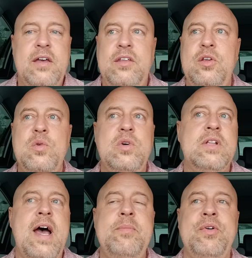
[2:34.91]
you
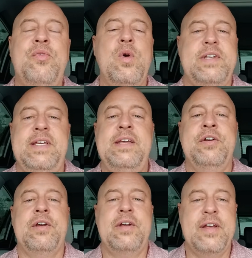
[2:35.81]
climbed a
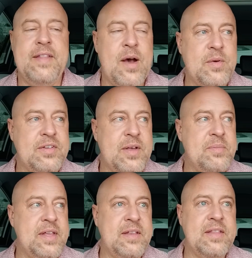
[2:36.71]
14er and that was
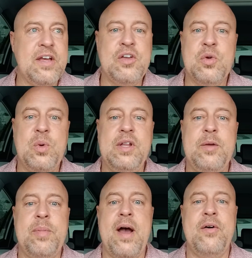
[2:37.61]
something that you're really
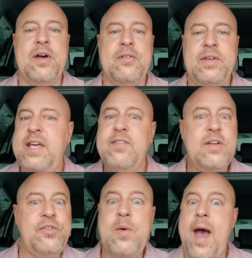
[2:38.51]
proud of, even
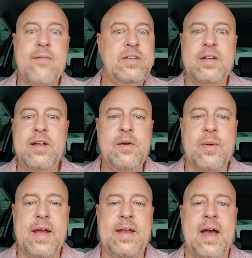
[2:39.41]
if you haven't done it
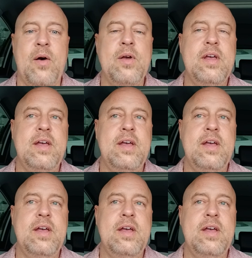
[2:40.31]
right now.